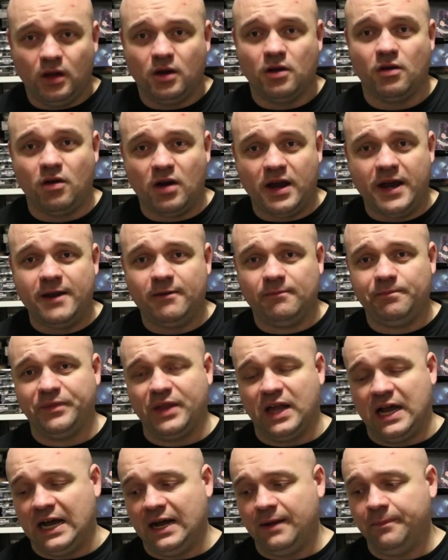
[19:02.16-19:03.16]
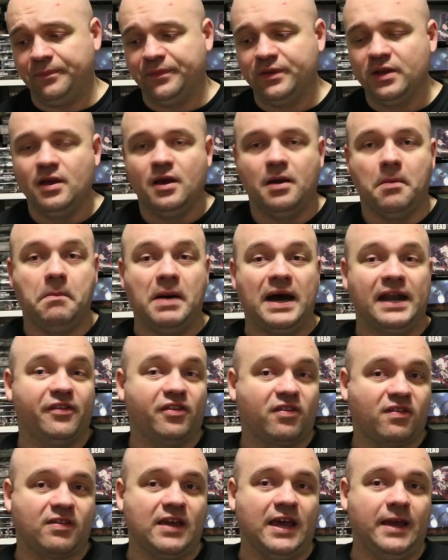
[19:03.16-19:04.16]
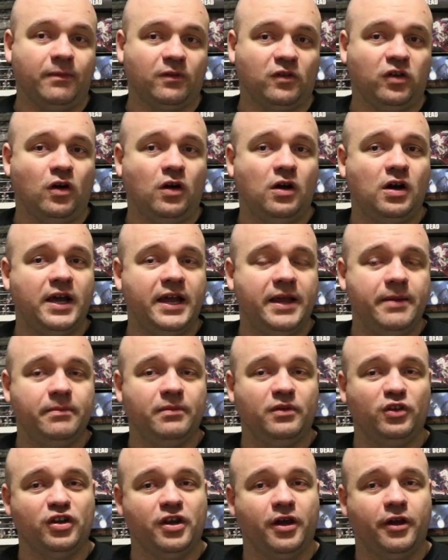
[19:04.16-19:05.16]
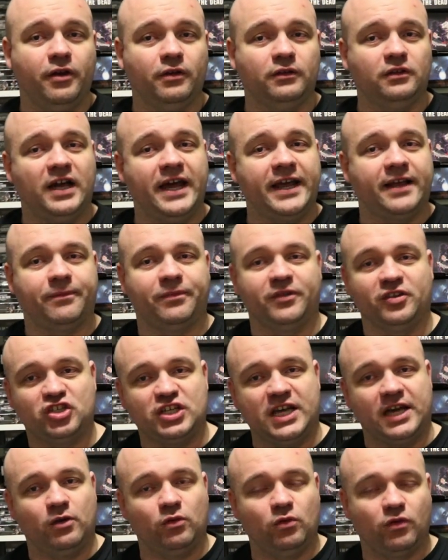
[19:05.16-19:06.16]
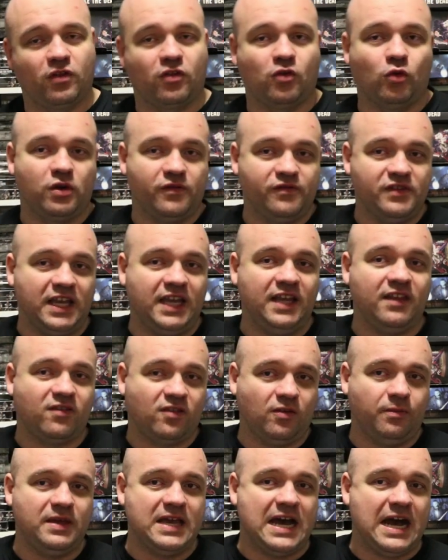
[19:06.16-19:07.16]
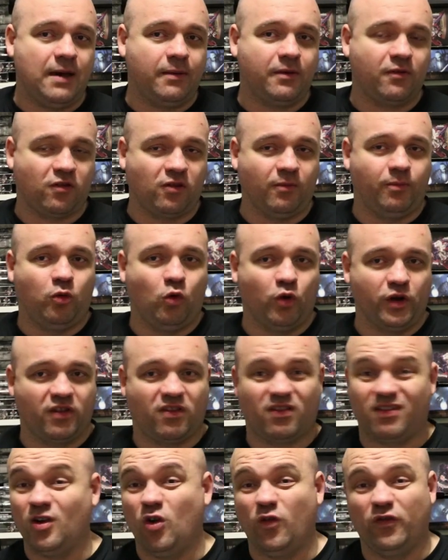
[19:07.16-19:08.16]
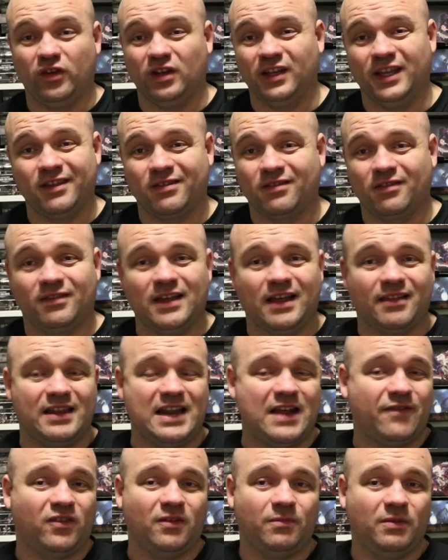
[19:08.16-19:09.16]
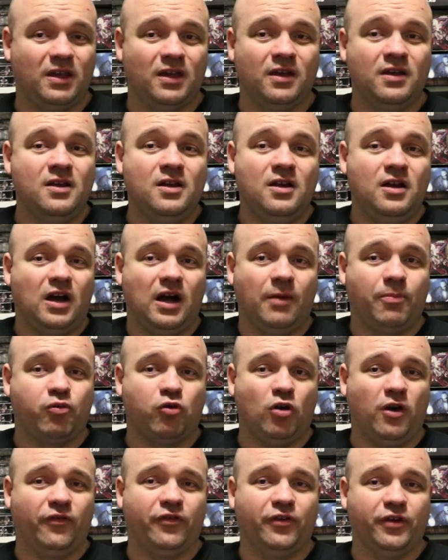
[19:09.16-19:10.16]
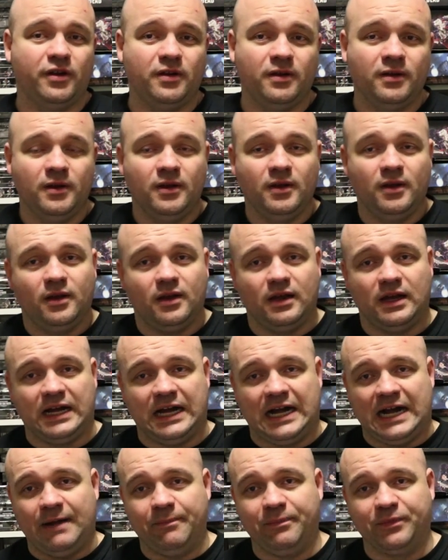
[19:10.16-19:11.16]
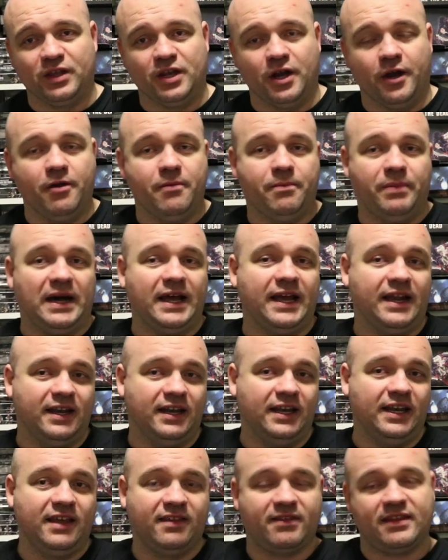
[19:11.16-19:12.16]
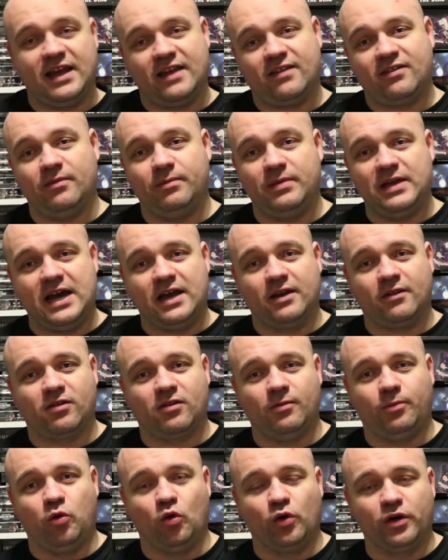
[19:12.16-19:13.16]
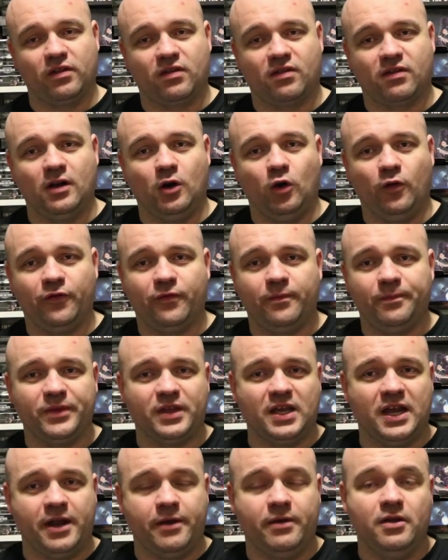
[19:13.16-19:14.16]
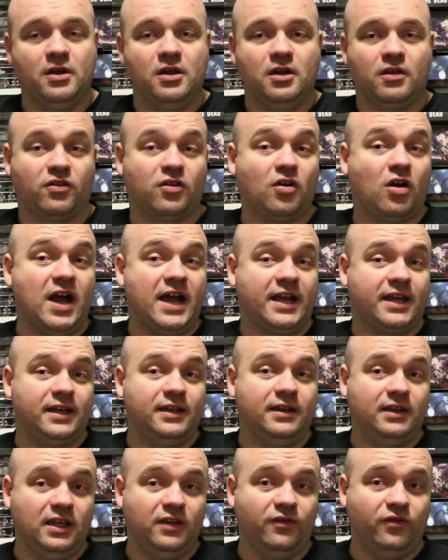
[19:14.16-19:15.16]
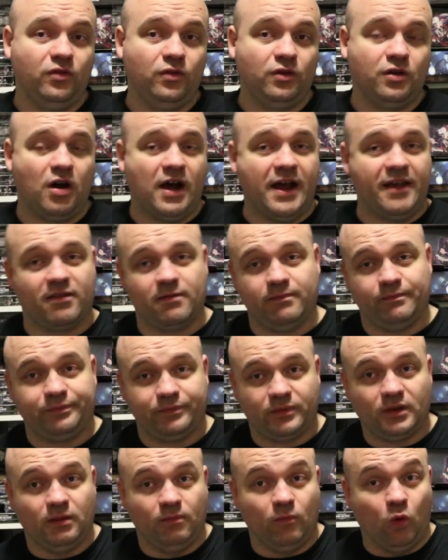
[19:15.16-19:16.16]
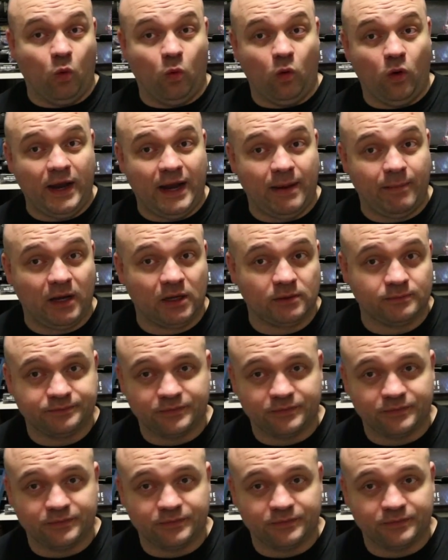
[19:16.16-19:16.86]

all right? Um, but at the same time, you know, like, the channel sort of needs to be able to support itself at least. It doesn't have to be a, a profit, um, you know, but at least has to be able to support itself, you know, so I can give you guys more Warhammer,